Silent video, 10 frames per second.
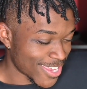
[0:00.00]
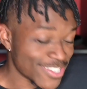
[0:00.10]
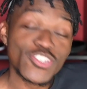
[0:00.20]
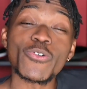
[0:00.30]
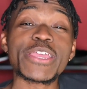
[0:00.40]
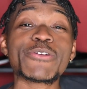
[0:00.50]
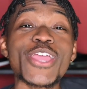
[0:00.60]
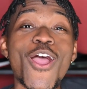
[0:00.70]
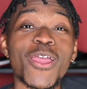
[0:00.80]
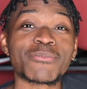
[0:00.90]
So here
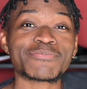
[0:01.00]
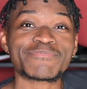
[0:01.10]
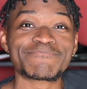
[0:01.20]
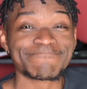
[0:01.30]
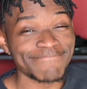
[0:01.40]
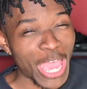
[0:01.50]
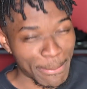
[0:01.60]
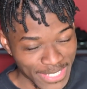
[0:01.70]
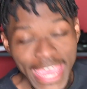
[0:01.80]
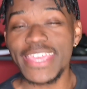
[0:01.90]
we are.
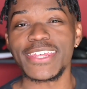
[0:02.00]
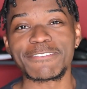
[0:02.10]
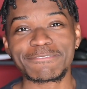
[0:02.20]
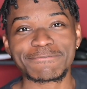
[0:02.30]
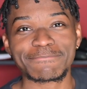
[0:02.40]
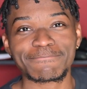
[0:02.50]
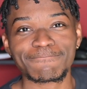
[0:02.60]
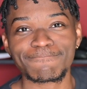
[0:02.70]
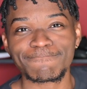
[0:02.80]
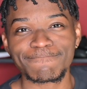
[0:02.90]
I'm taking it.
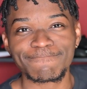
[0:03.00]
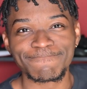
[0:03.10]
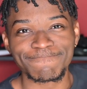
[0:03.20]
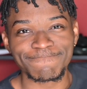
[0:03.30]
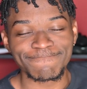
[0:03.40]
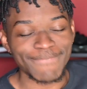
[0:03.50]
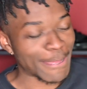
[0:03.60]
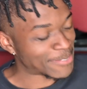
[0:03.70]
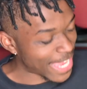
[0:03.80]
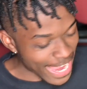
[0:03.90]

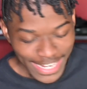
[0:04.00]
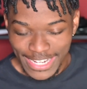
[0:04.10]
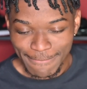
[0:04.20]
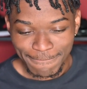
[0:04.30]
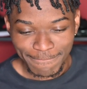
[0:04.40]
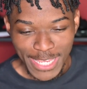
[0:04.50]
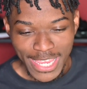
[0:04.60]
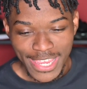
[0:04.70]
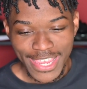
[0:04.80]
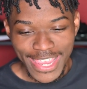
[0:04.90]
I'm taking it
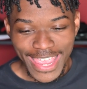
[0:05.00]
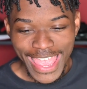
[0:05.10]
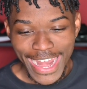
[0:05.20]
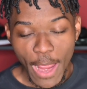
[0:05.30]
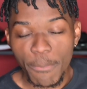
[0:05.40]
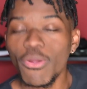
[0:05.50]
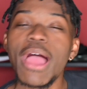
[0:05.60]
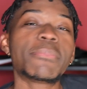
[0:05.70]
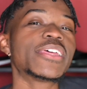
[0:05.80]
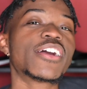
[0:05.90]
and I'm
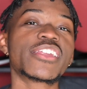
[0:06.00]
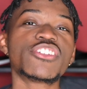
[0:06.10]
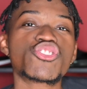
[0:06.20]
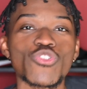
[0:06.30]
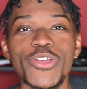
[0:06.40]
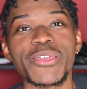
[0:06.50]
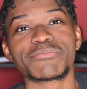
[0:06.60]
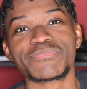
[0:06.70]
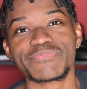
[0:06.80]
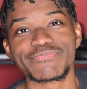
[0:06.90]
probably gonna destroy it.
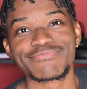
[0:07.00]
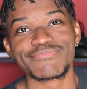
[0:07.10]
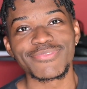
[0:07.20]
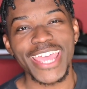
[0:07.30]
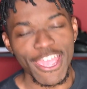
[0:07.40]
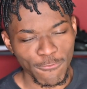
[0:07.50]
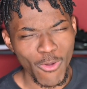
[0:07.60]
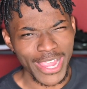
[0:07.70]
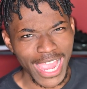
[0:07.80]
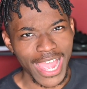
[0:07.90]

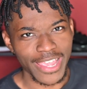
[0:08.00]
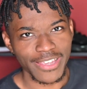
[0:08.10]
FYI.